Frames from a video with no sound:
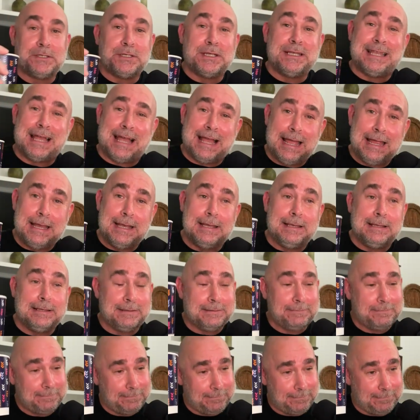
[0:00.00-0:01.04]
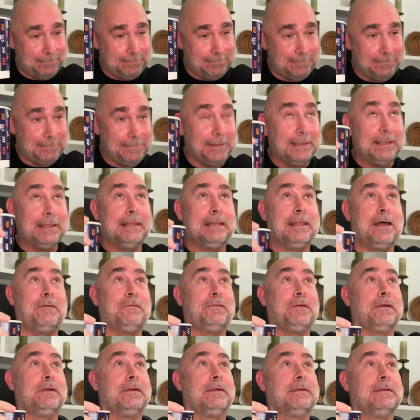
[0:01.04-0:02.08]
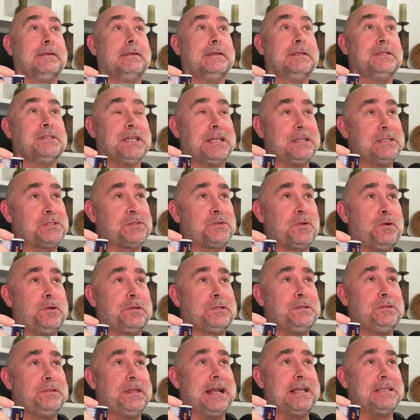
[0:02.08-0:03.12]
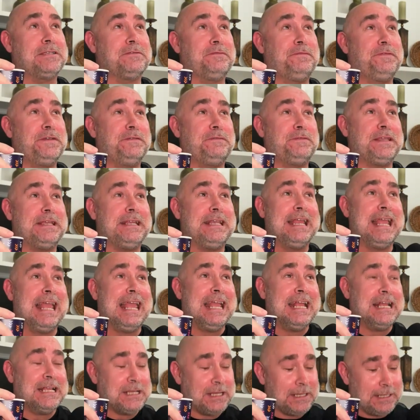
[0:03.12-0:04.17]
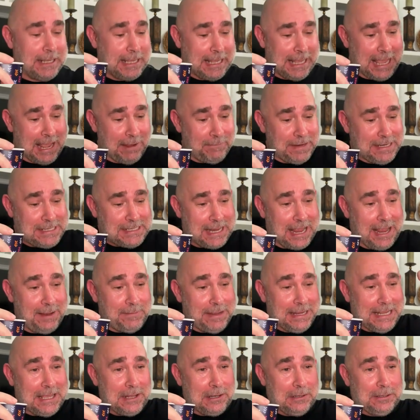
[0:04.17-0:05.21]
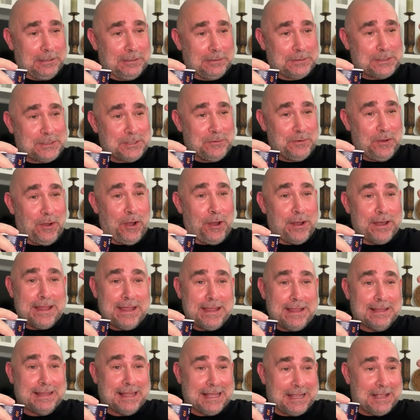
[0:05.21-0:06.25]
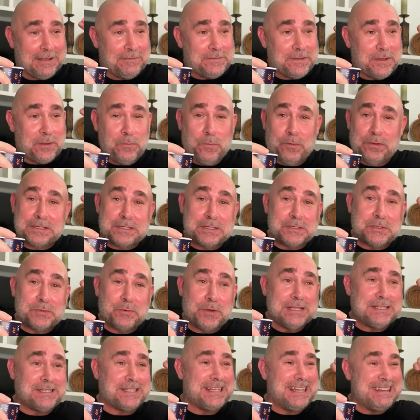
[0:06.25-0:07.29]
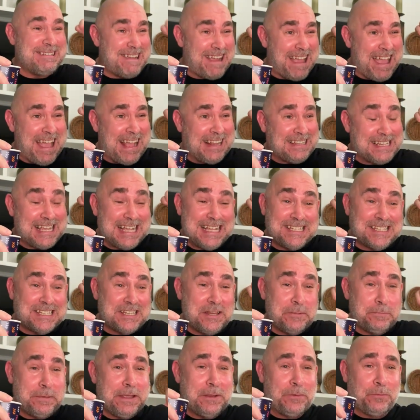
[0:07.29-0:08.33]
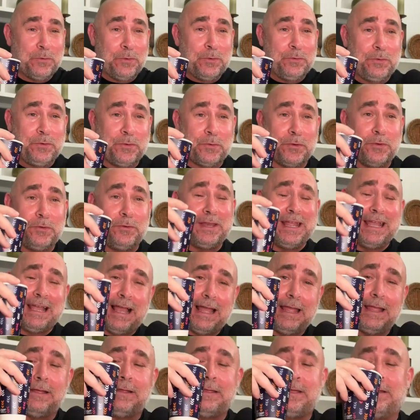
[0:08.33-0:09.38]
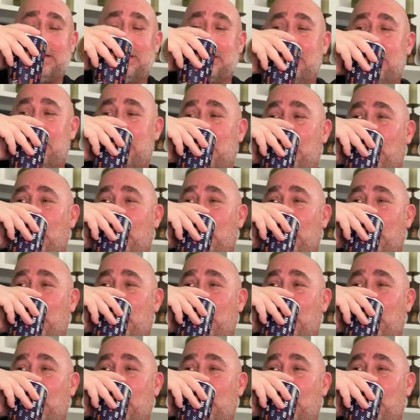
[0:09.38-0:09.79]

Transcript: She died. Love her. She had a stroke 2015. Every time I get a little too naughty, like I've done once or twice today, ah, Jason, you're being rude and crude. Yeah, I hear you.